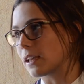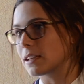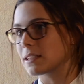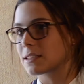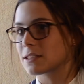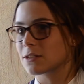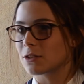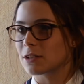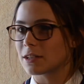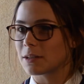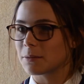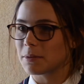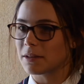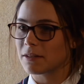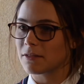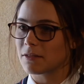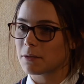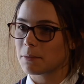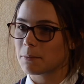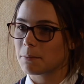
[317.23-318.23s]
It's all a bit of
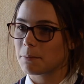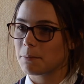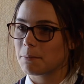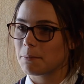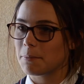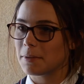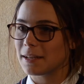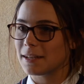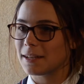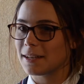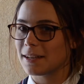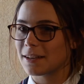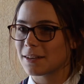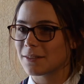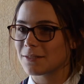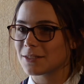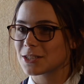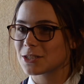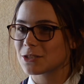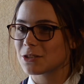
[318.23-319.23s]

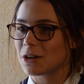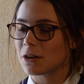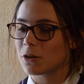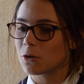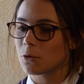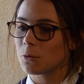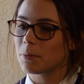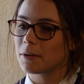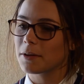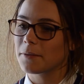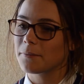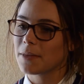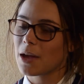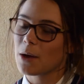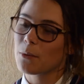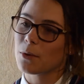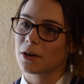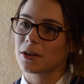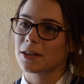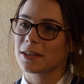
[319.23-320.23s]
a struggle, but I
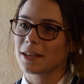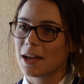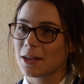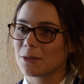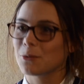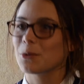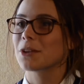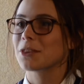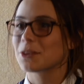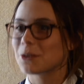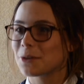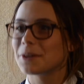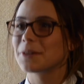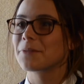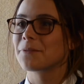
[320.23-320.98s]
work through it.